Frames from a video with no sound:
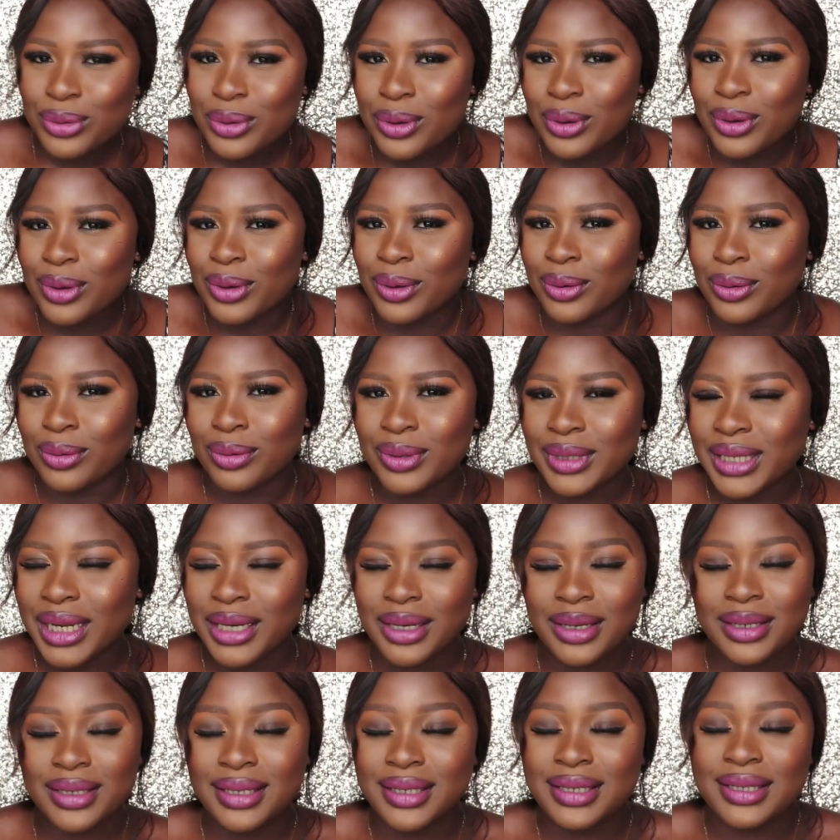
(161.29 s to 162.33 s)
No,
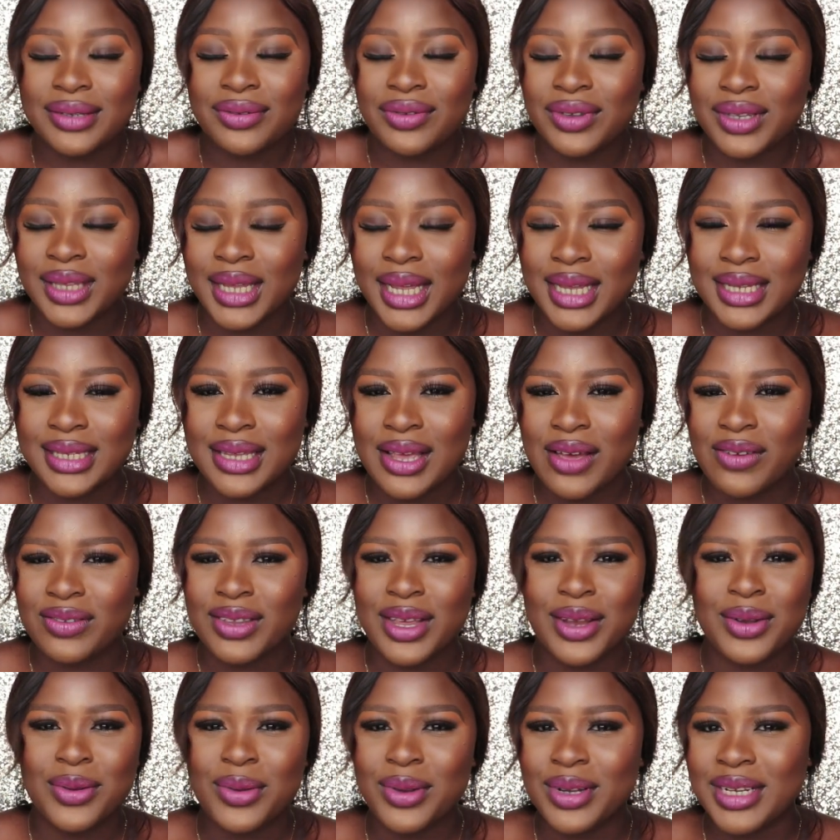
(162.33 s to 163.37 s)
they're not deceiving themselves.
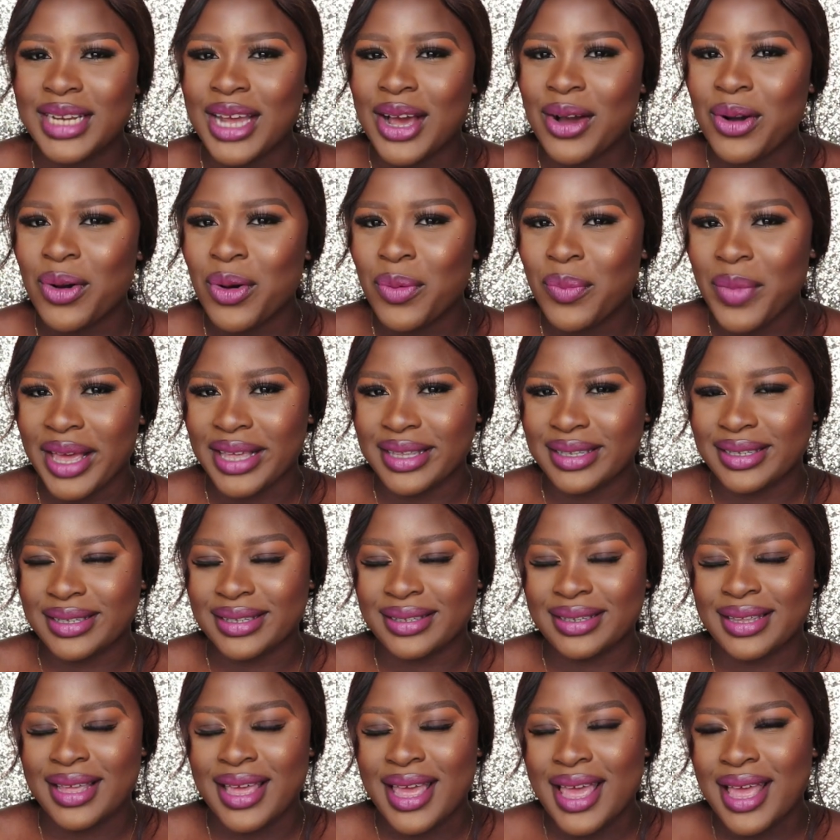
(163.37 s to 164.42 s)
They know their
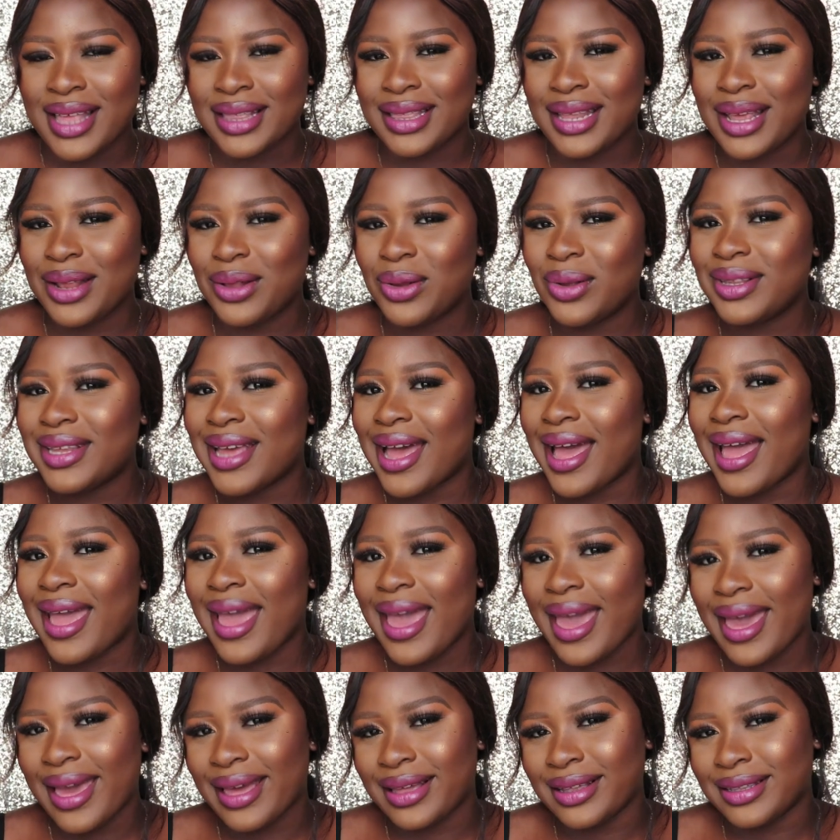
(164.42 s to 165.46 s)
omens, they know their
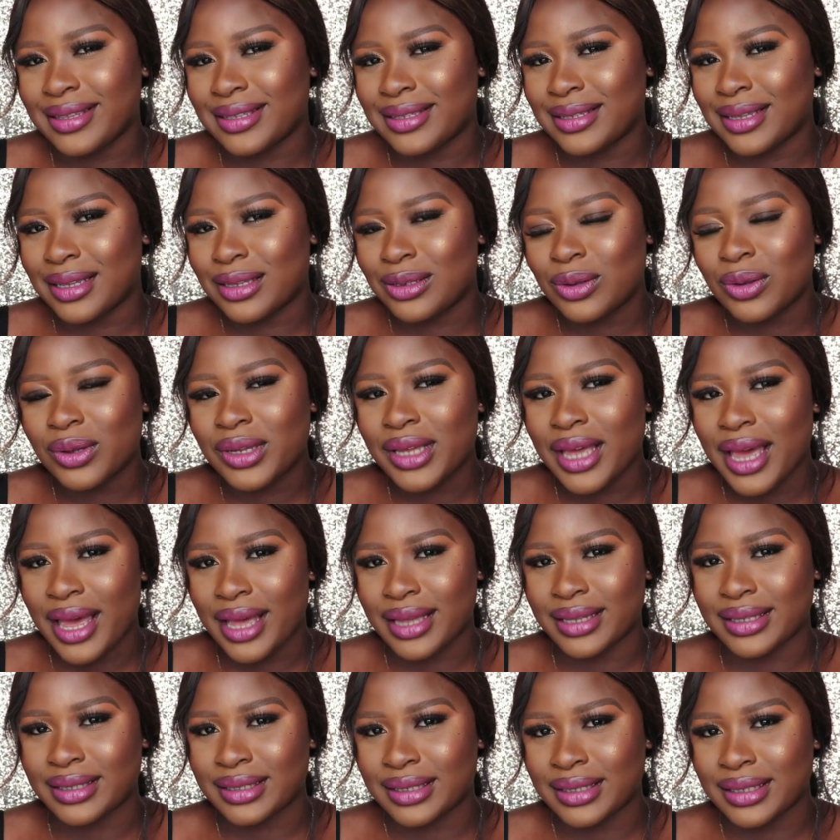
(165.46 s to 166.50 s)
eggs. So
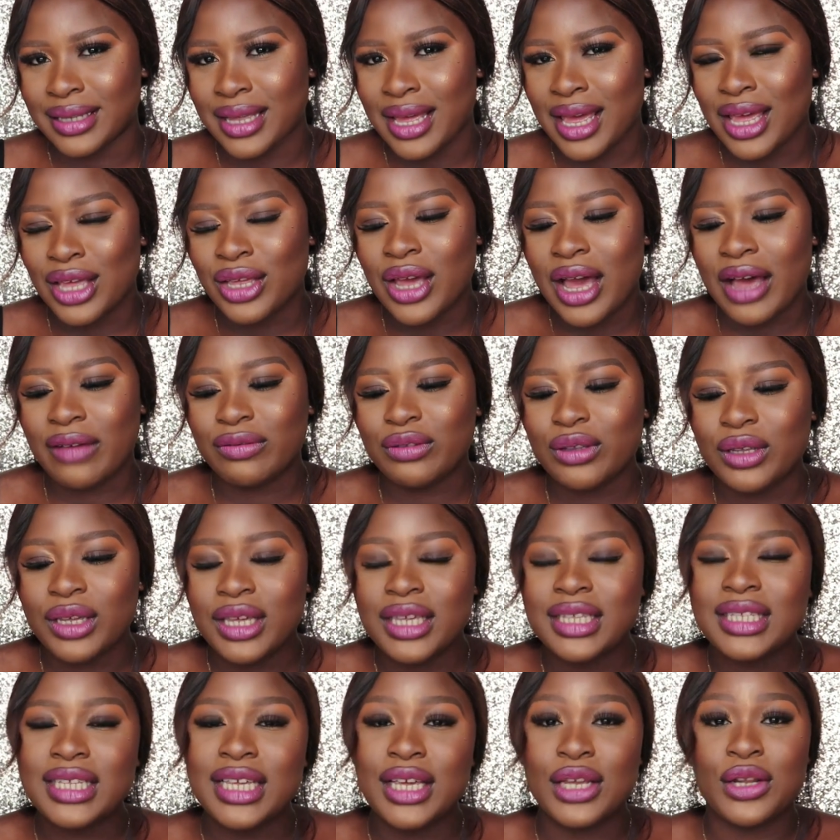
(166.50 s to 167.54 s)
yes, you have
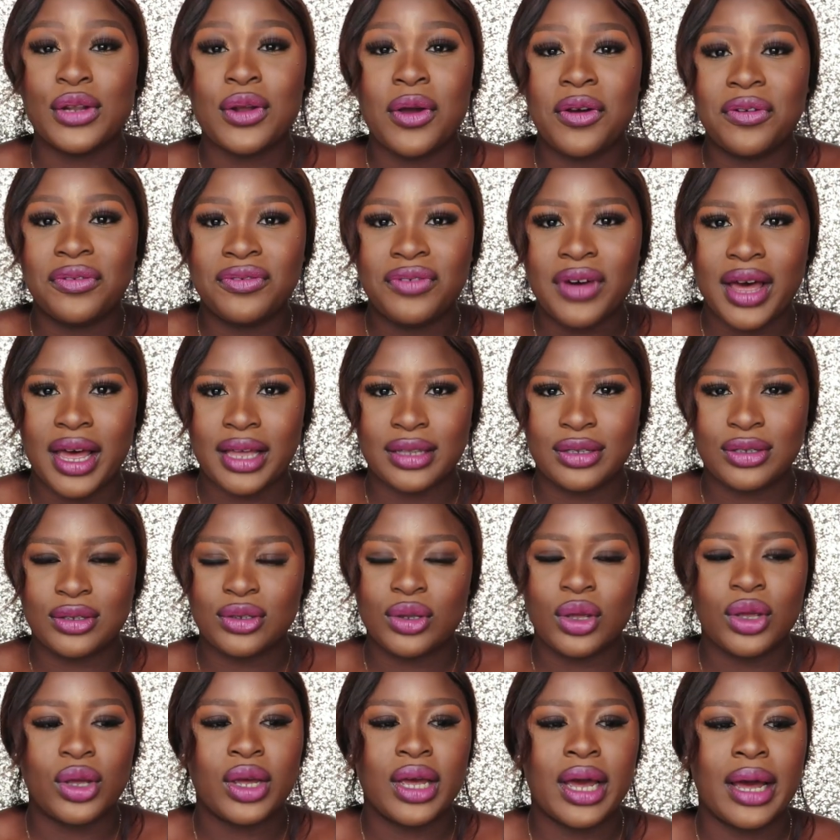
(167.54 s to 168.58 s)
to eat enough fat
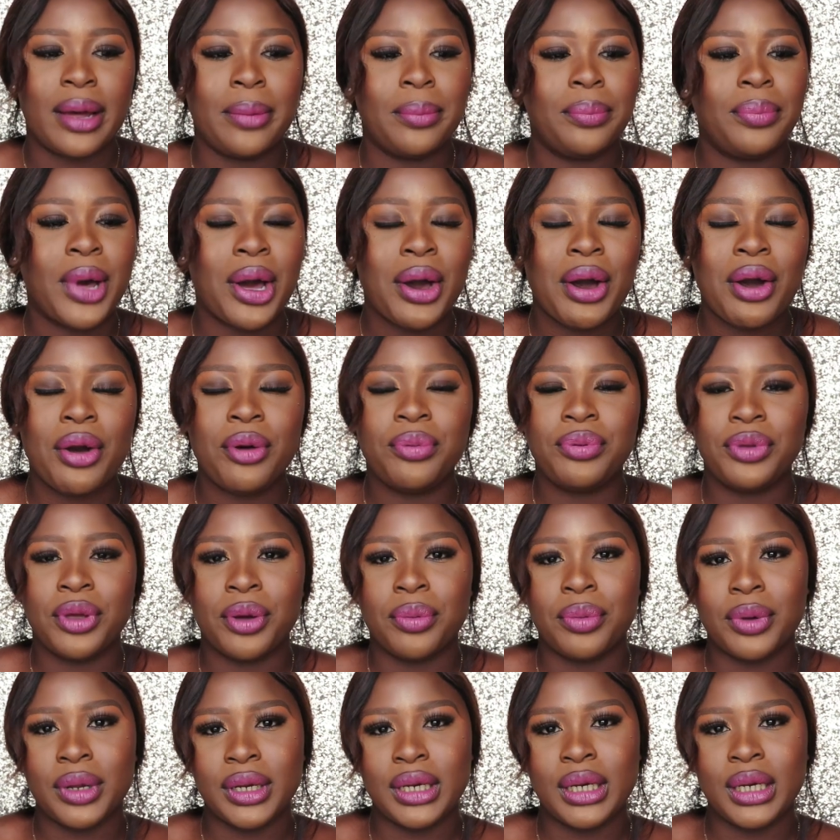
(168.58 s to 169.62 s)
so you can power up
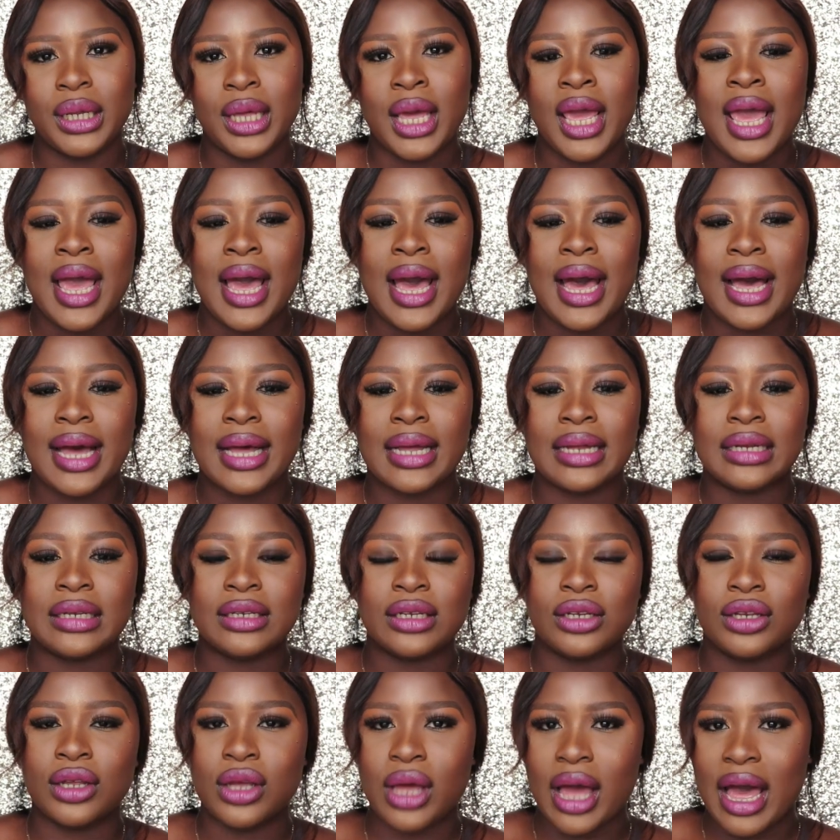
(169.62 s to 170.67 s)
your body
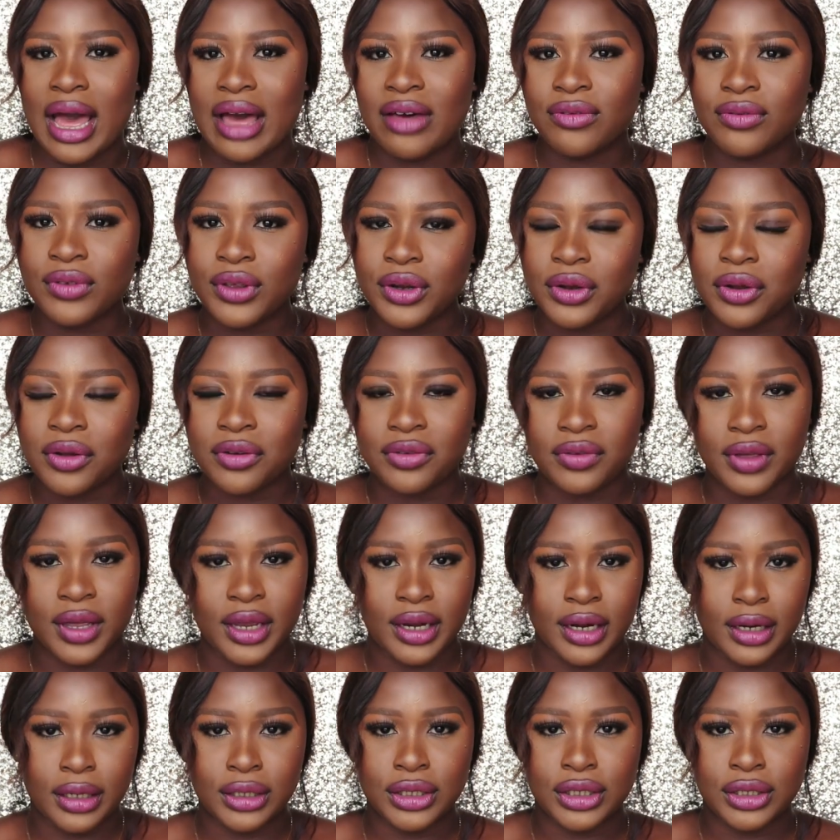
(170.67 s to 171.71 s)
and have enough
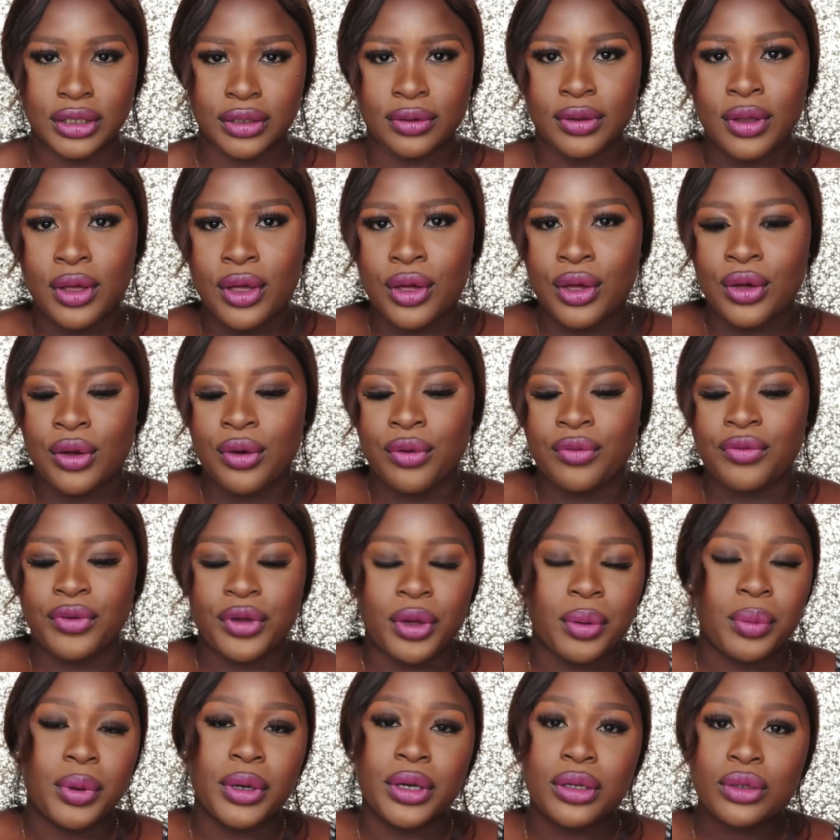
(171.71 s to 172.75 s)
energy for
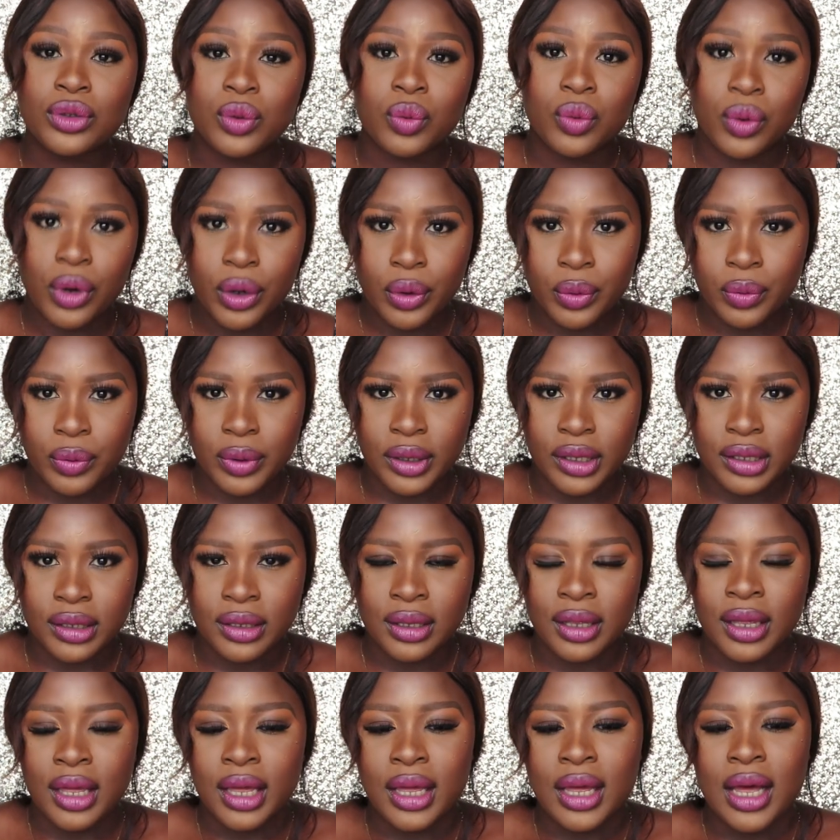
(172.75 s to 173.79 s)
your body to work
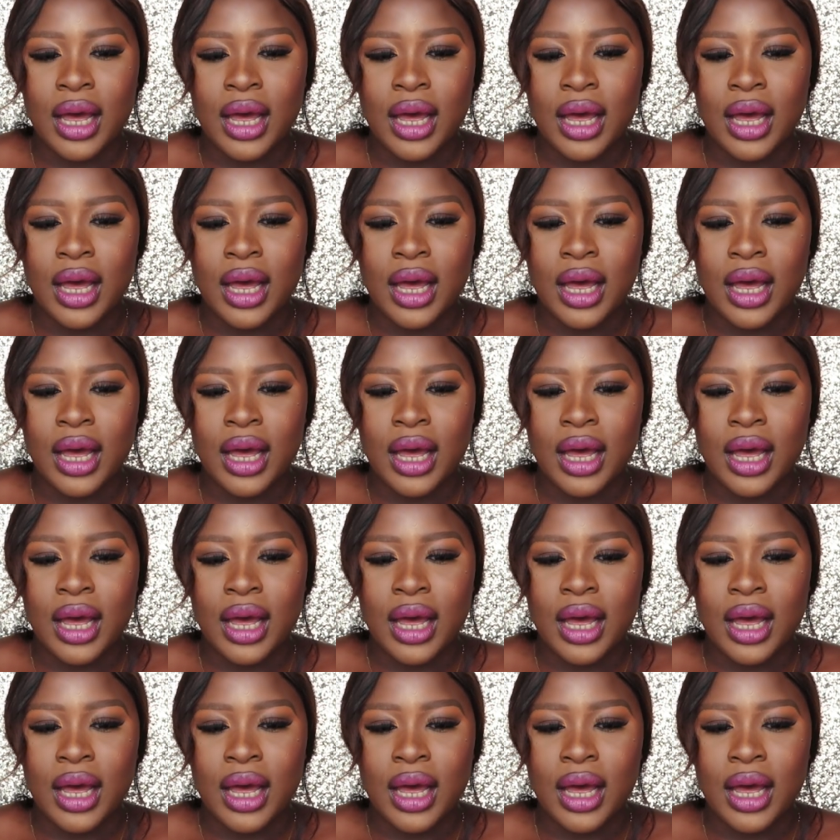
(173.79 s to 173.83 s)
with.